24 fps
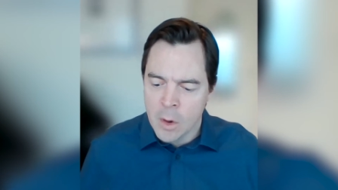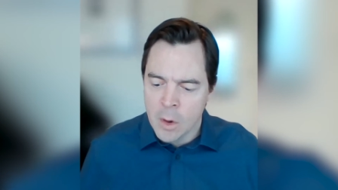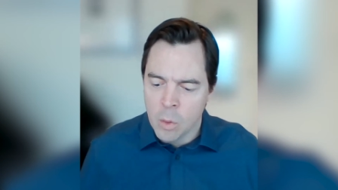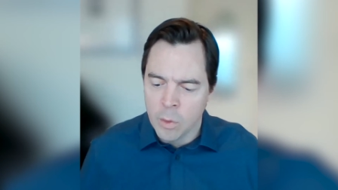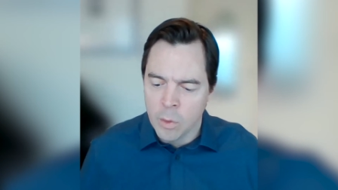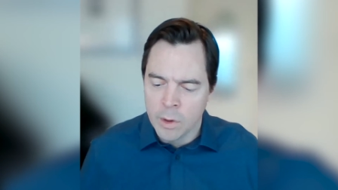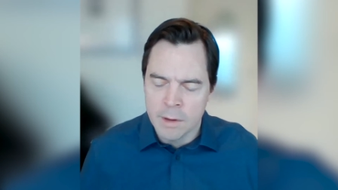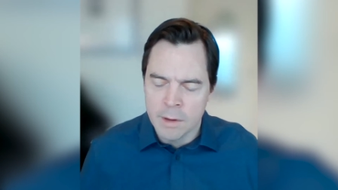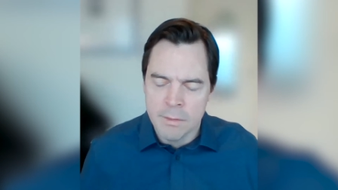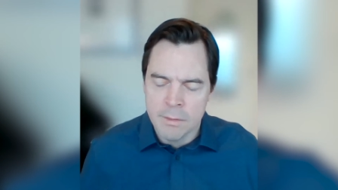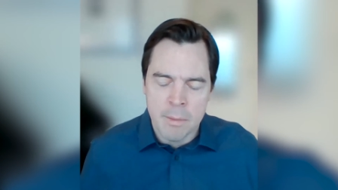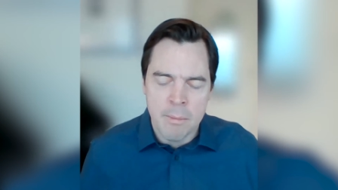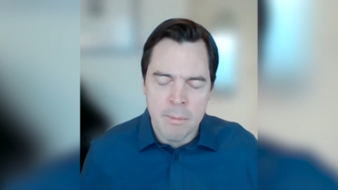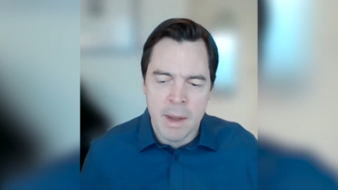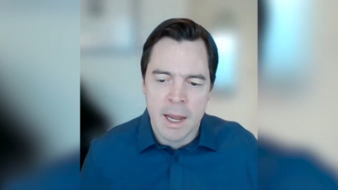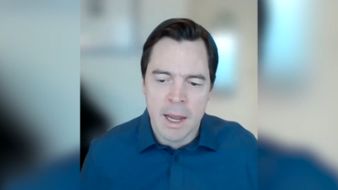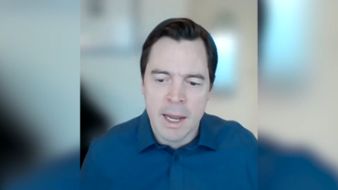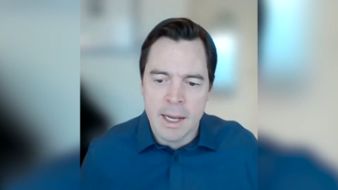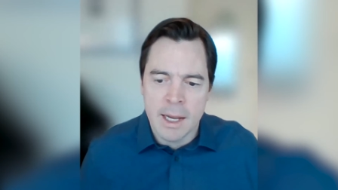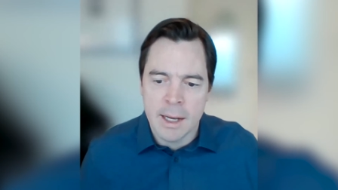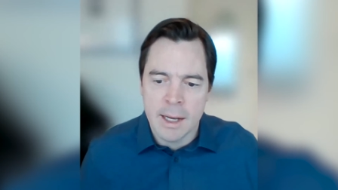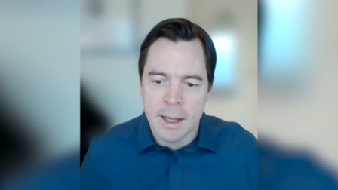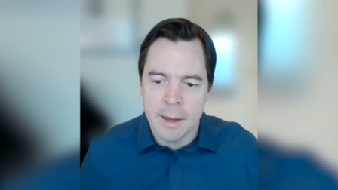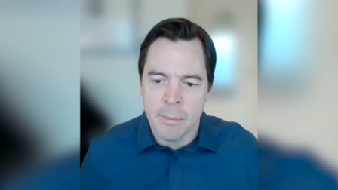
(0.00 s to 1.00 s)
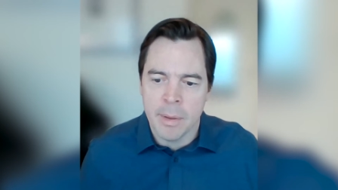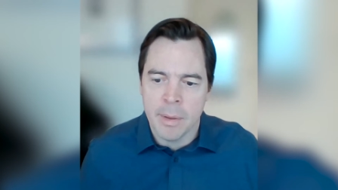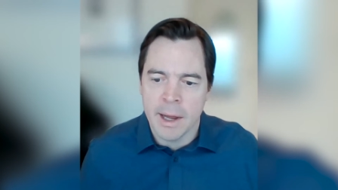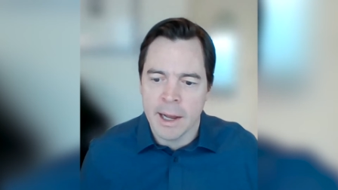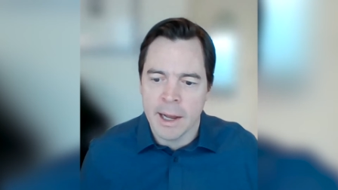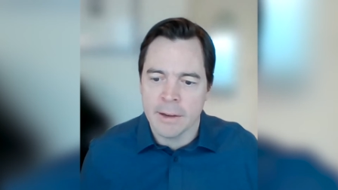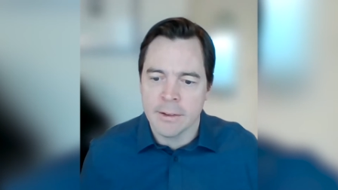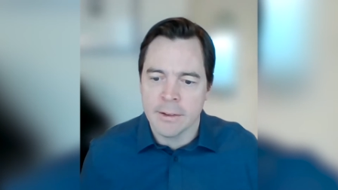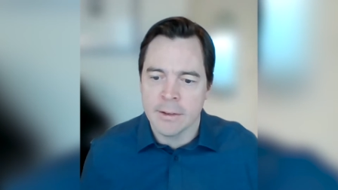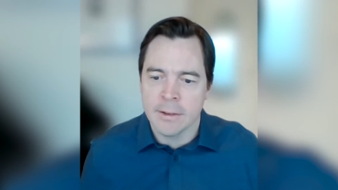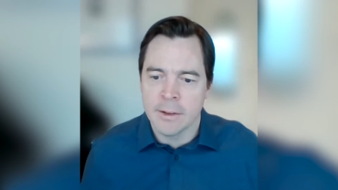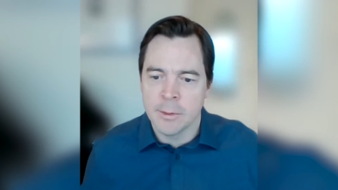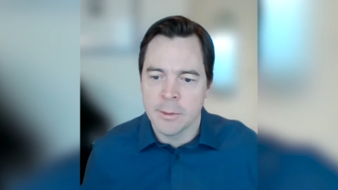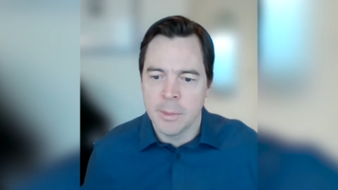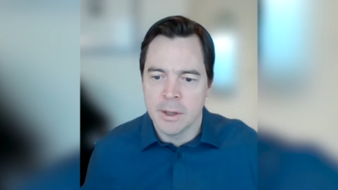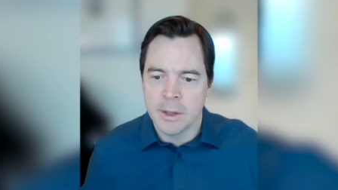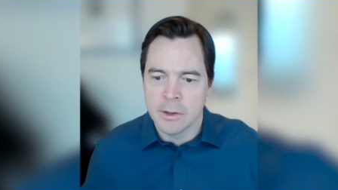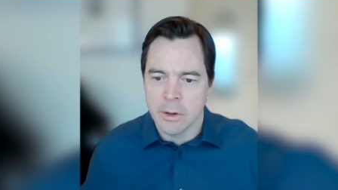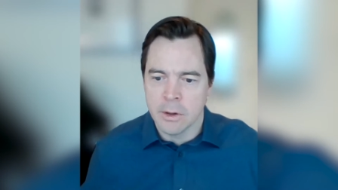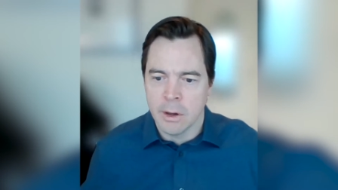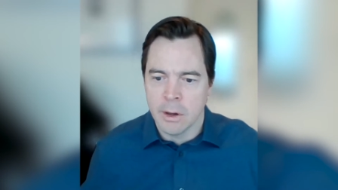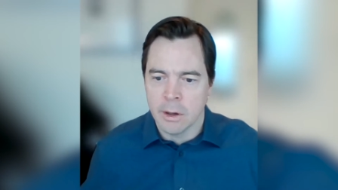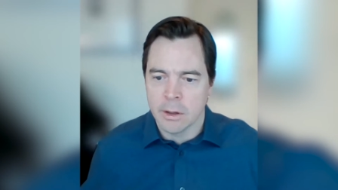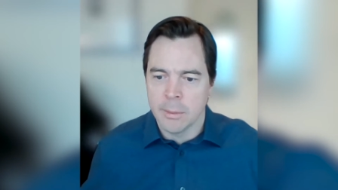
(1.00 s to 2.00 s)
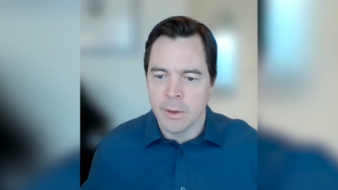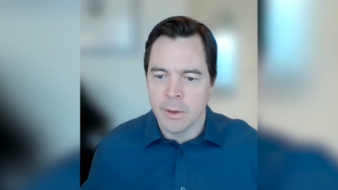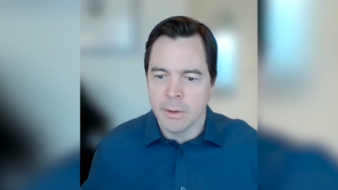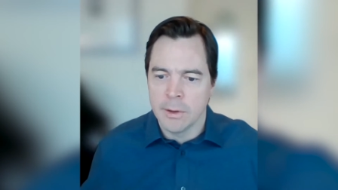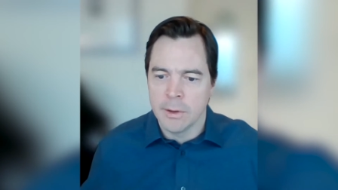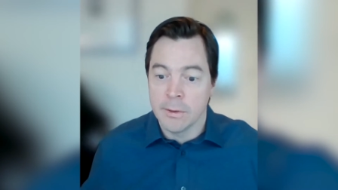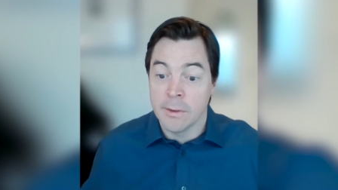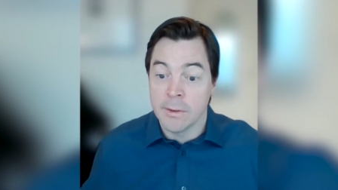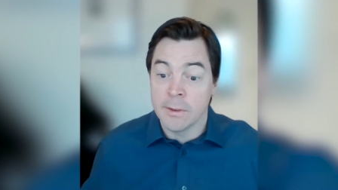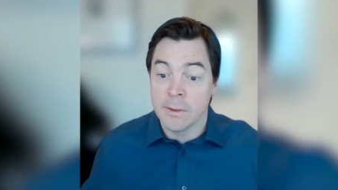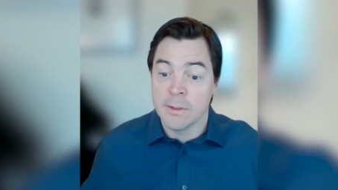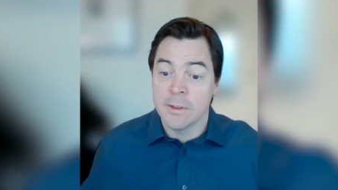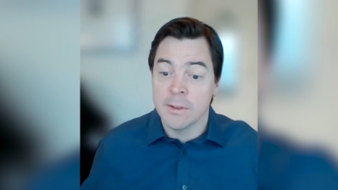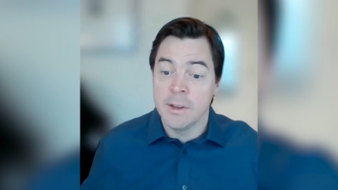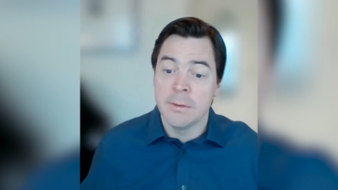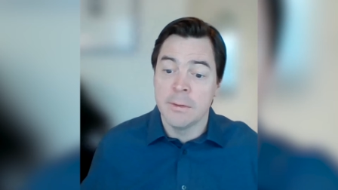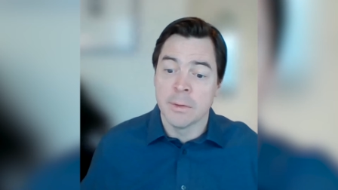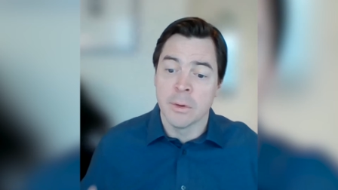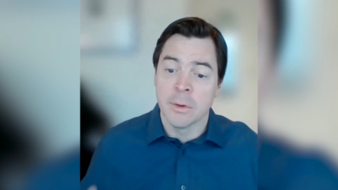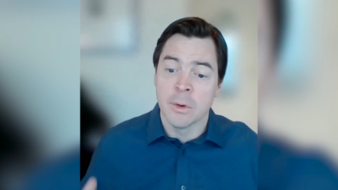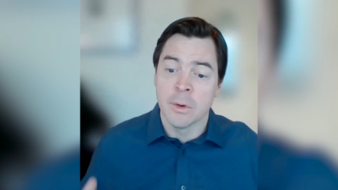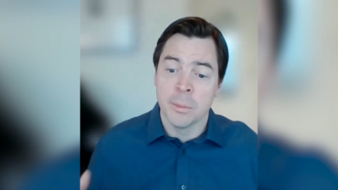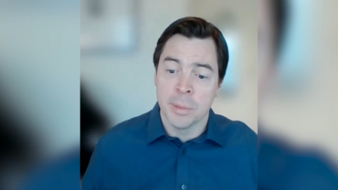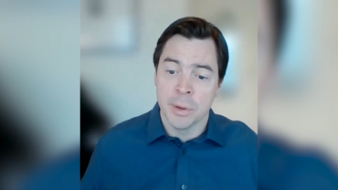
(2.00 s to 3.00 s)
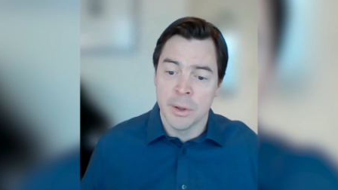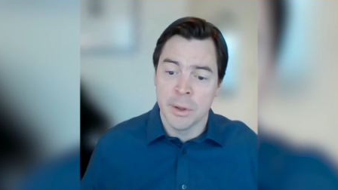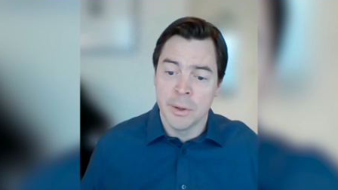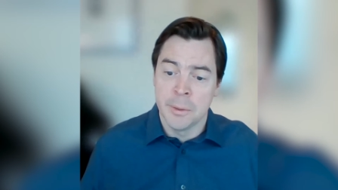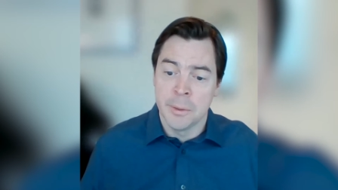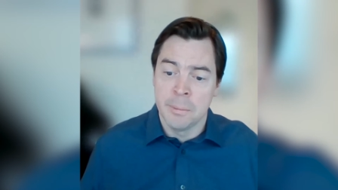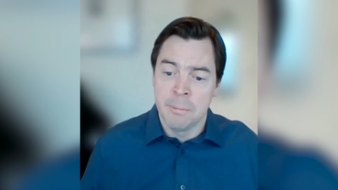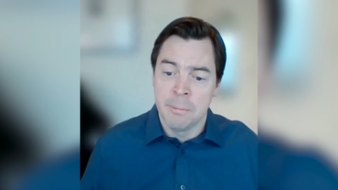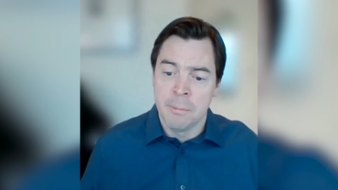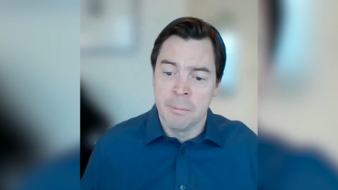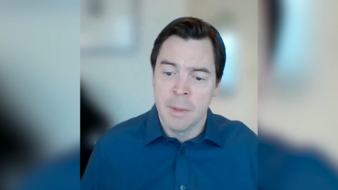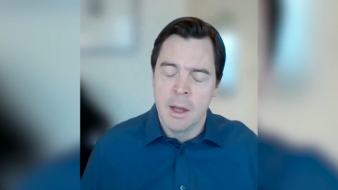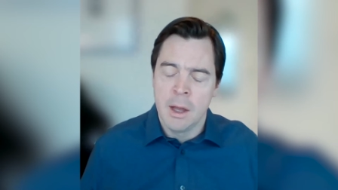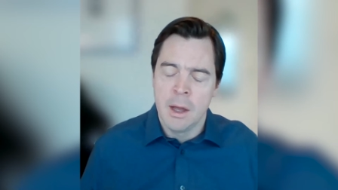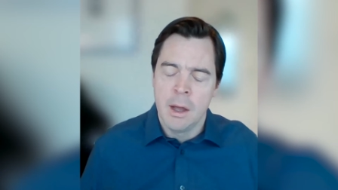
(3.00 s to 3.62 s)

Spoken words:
One of the main impacts that's being talked about is the seafloor plume.